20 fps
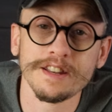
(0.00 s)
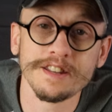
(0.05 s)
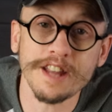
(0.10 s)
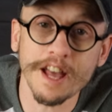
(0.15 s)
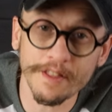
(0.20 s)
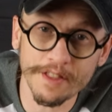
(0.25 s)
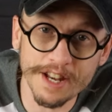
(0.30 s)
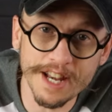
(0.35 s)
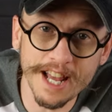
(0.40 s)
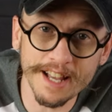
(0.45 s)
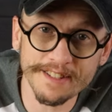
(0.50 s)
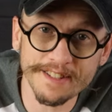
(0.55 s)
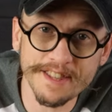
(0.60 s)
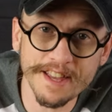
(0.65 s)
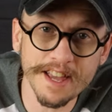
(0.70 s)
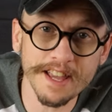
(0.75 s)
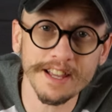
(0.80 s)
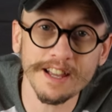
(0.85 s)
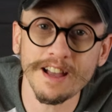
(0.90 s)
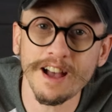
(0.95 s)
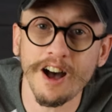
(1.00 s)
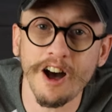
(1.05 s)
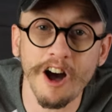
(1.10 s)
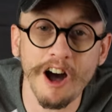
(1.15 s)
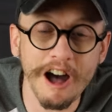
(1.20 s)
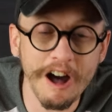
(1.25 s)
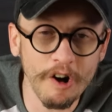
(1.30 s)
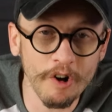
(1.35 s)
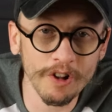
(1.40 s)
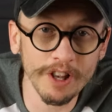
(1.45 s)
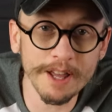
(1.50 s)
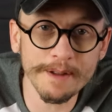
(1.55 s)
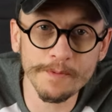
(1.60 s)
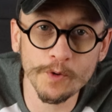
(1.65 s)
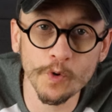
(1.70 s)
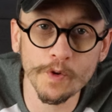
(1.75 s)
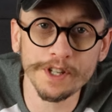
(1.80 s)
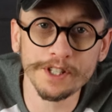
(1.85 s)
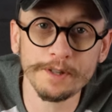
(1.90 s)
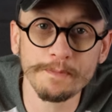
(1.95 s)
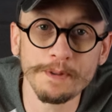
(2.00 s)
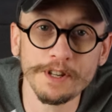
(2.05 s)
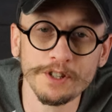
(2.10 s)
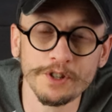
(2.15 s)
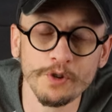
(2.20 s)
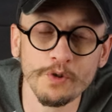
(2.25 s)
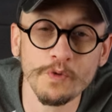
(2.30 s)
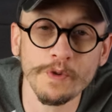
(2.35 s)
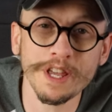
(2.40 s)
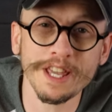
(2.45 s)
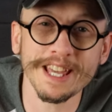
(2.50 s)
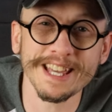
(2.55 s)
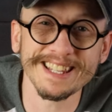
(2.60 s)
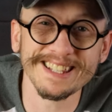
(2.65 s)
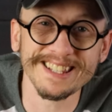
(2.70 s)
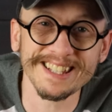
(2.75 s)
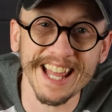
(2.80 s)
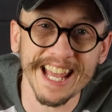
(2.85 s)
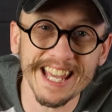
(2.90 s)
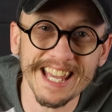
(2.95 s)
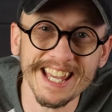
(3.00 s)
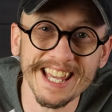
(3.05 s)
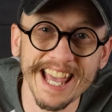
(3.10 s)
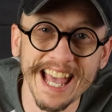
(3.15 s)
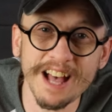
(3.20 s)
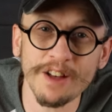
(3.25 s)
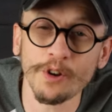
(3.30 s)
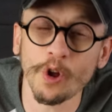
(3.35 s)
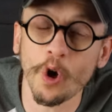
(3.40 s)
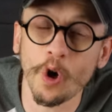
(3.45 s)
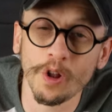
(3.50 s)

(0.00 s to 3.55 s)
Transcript: Now, the next thing, all I'm going to be doing is laying out